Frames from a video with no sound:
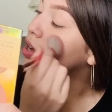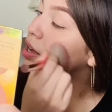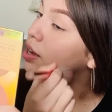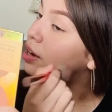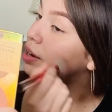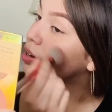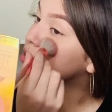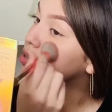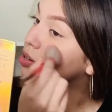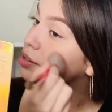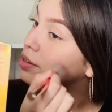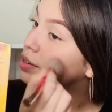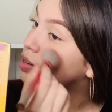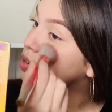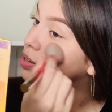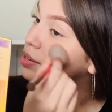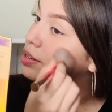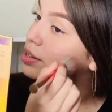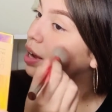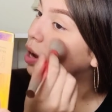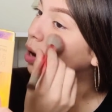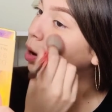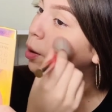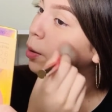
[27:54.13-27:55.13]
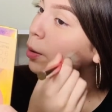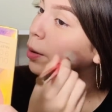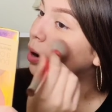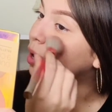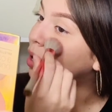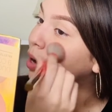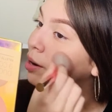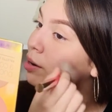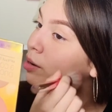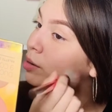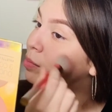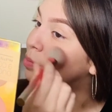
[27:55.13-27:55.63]
As you can
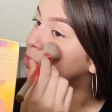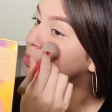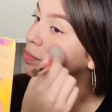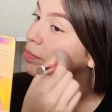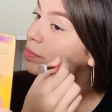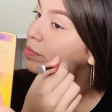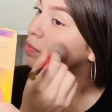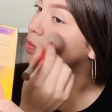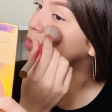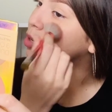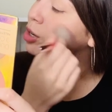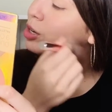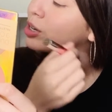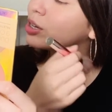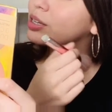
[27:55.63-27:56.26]
tell, you